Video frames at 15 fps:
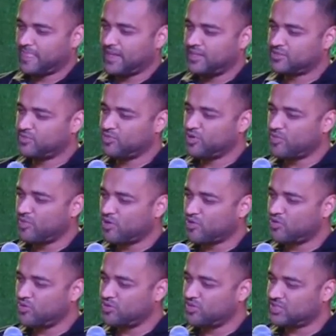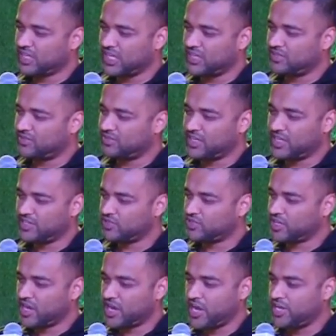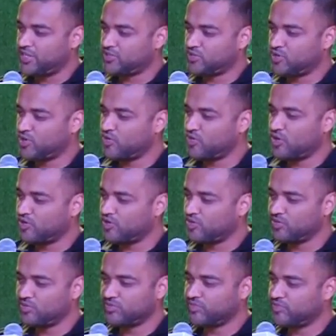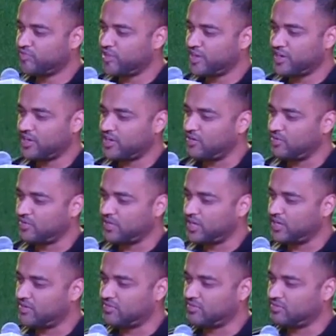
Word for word: It's more about goals, like here's, here's what you've got to do, figure it out. Like,